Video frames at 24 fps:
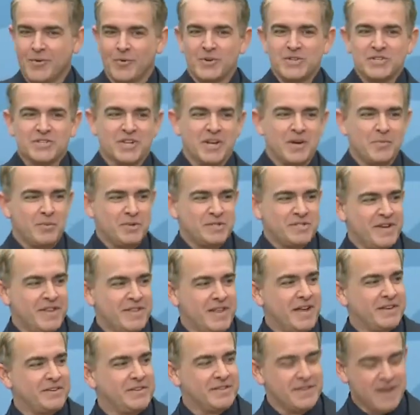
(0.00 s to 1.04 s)
We're just going to
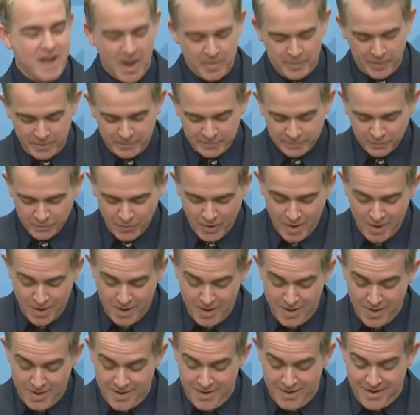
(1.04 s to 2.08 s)
pretend that didn't happen.
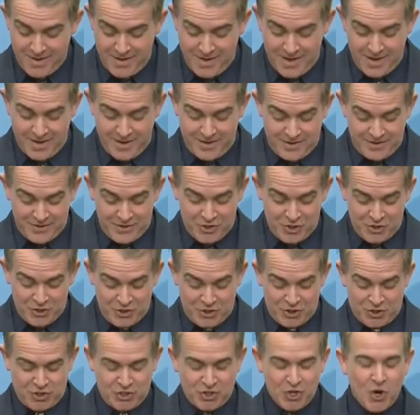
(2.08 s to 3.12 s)

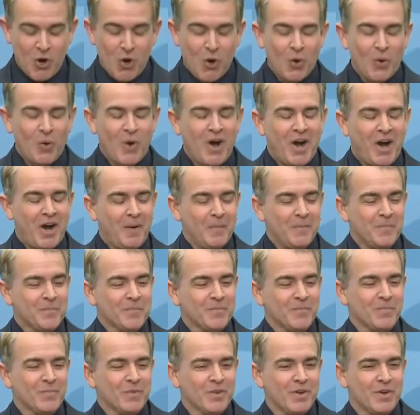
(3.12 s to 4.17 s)
So
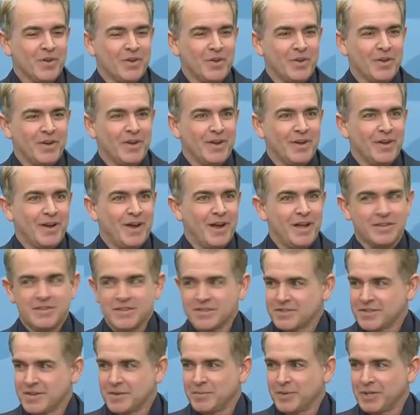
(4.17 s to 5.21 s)
um, I
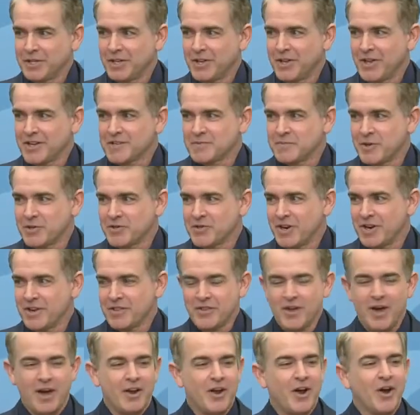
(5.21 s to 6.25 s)
just completely lost my train
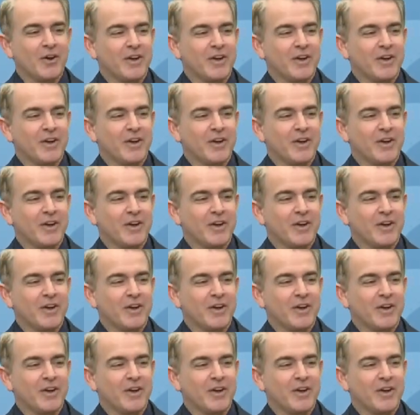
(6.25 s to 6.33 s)
of thought.